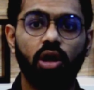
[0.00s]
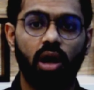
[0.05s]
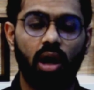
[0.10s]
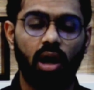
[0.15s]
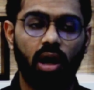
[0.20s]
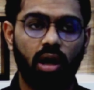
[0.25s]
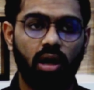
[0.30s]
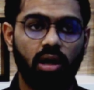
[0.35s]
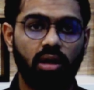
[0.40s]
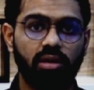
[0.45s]

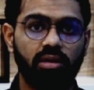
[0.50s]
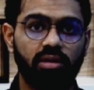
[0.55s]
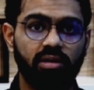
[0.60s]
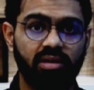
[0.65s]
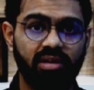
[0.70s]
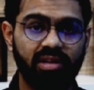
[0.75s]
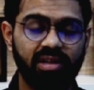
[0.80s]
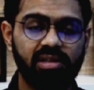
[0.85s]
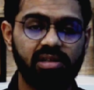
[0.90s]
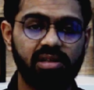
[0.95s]
Uh,
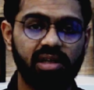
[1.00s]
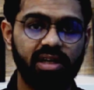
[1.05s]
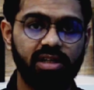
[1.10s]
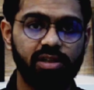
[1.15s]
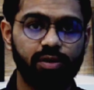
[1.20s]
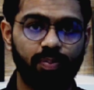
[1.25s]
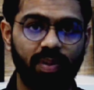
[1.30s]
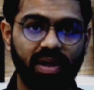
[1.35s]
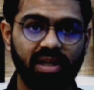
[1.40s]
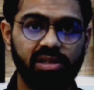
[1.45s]
this
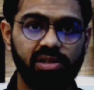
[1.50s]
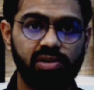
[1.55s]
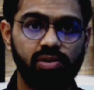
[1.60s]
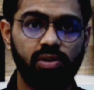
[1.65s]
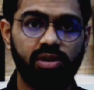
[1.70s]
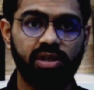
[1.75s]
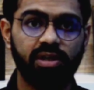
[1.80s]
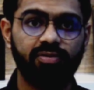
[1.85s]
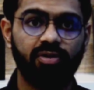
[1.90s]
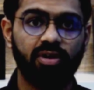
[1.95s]
is best
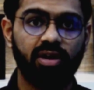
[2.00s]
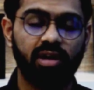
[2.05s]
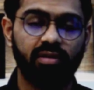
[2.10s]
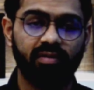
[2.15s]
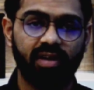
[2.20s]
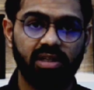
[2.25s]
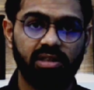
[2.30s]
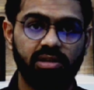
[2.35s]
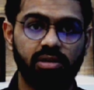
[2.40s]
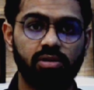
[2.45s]
suited for
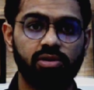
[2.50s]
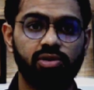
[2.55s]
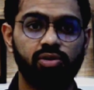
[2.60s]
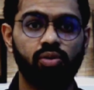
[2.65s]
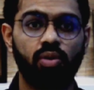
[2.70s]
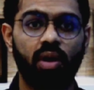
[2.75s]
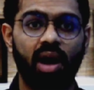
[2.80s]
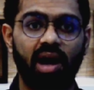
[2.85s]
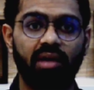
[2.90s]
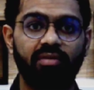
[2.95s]
investors
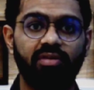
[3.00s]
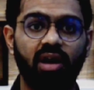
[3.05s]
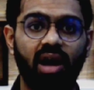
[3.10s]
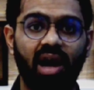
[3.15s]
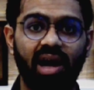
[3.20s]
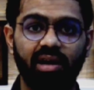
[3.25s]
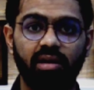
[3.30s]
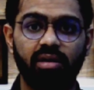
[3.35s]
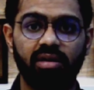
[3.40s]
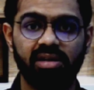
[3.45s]
who have a
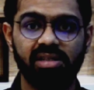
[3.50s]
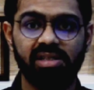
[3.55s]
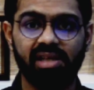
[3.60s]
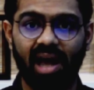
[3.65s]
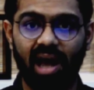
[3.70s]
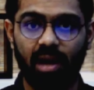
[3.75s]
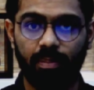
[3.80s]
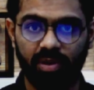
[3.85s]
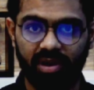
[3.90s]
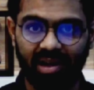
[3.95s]
higher
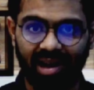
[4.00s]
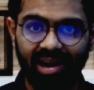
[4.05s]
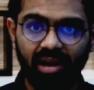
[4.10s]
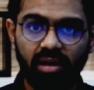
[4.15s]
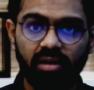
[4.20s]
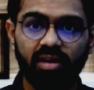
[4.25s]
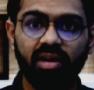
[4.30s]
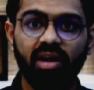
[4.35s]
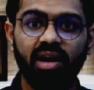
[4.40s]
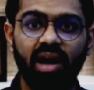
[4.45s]
risk
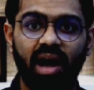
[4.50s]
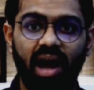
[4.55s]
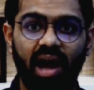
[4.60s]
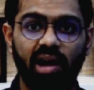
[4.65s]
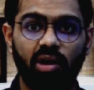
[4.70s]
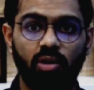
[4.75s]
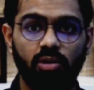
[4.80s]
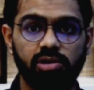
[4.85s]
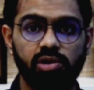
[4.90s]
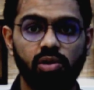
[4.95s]
appetite
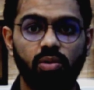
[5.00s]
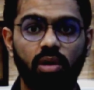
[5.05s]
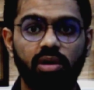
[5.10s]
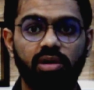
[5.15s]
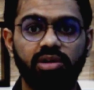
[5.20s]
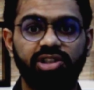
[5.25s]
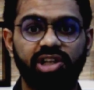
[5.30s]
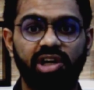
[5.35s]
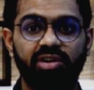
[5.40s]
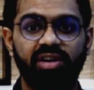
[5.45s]
and also
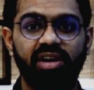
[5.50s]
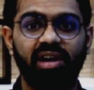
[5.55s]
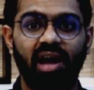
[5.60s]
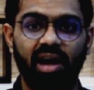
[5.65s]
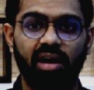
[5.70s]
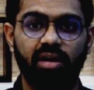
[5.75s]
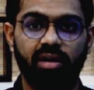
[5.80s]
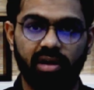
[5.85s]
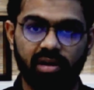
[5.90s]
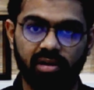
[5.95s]
want to generate
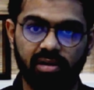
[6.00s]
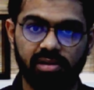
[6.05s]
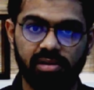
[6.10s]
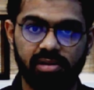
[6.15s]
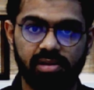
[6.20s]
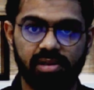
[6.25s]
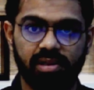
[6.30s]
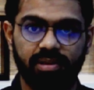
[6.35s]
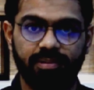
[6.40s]
higher returns.